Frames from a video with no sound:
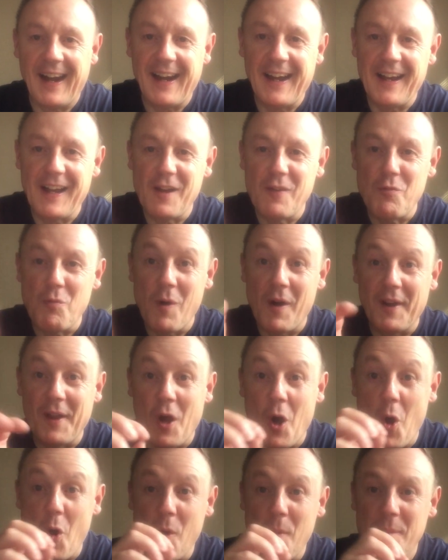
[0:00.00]
Hey everyone,
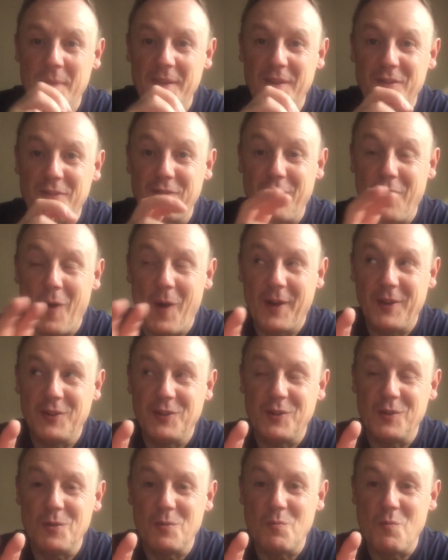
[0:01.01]
hope this
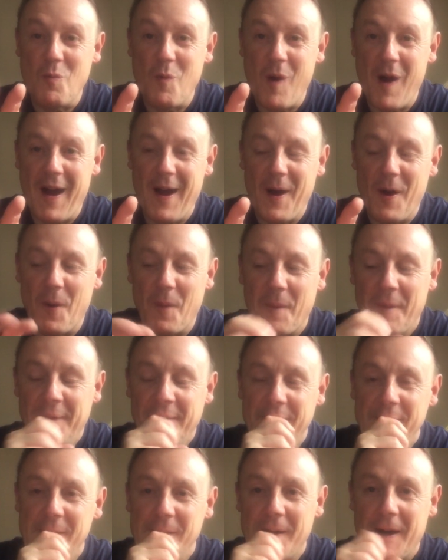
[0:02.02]
finds you well.
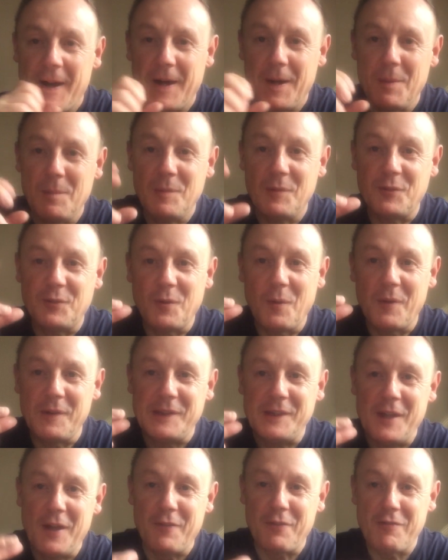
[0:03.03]
So
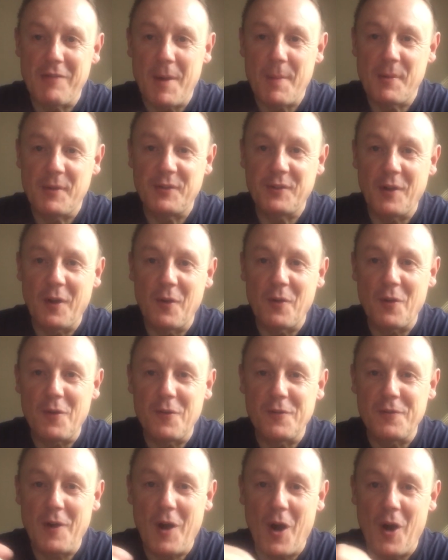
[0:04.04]
another episode
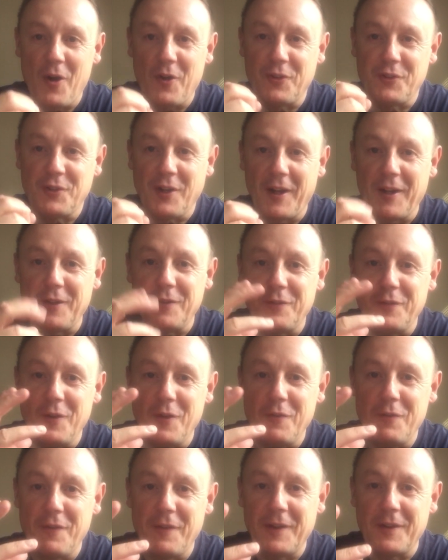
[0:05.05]
of Ask Shane, a
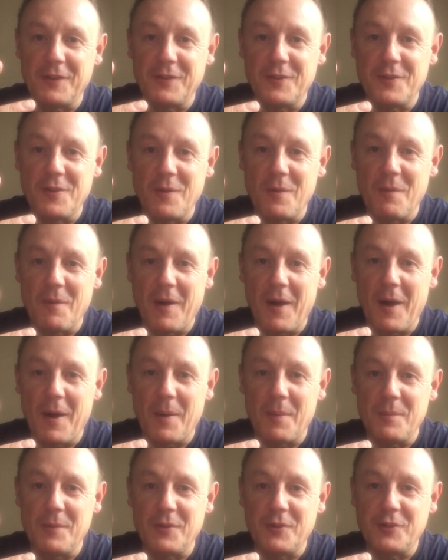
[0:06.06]
few things to
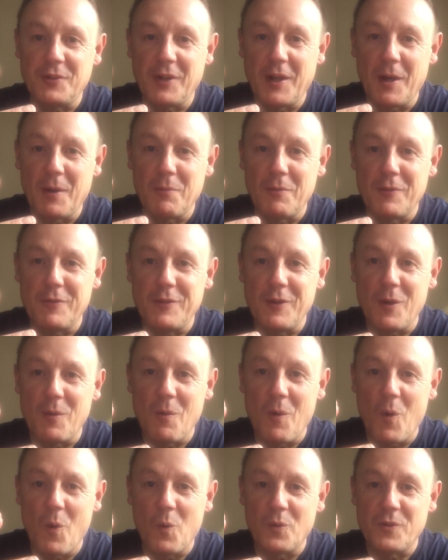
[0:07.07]
share with you
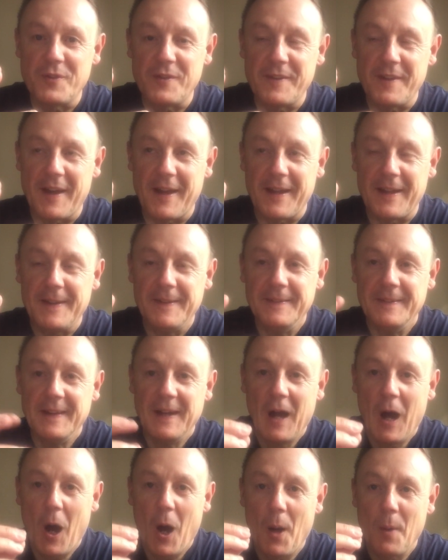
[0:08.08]
all today.
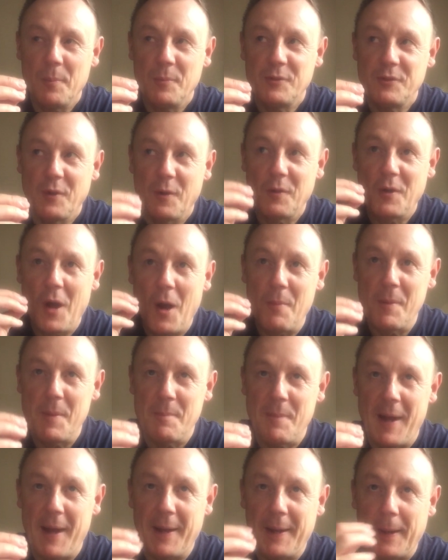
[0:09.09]
So coming
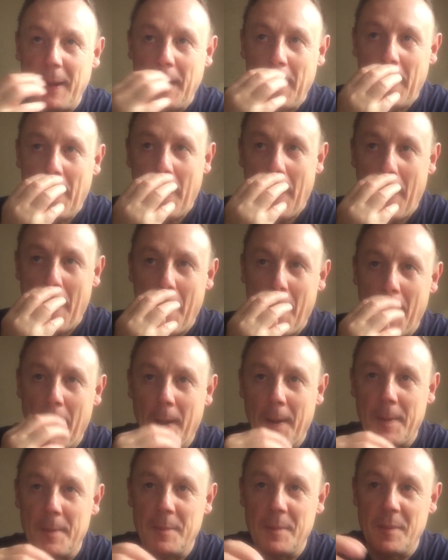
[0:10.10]
back
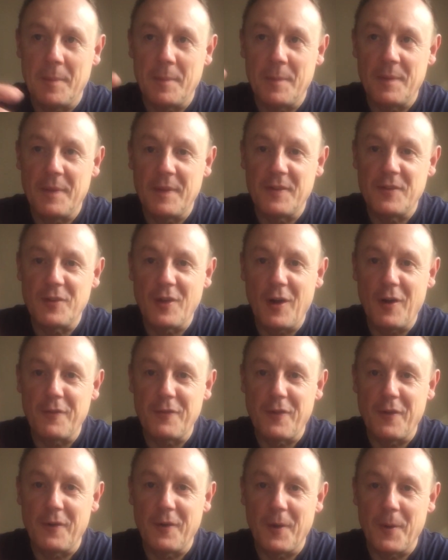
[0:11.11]
this
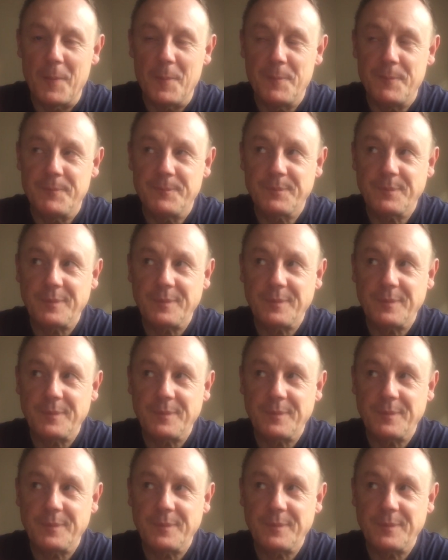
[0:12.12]
afternoon